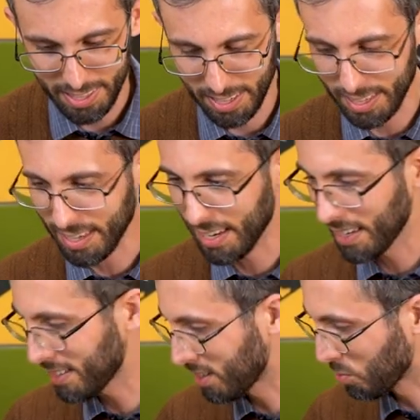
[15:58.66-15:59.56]
I, I
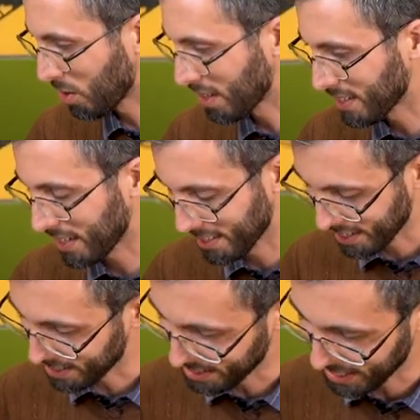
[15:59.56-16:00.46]
guess it's what it says
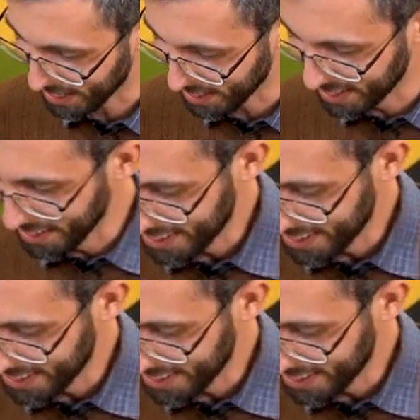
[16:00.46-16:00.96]
on the tin.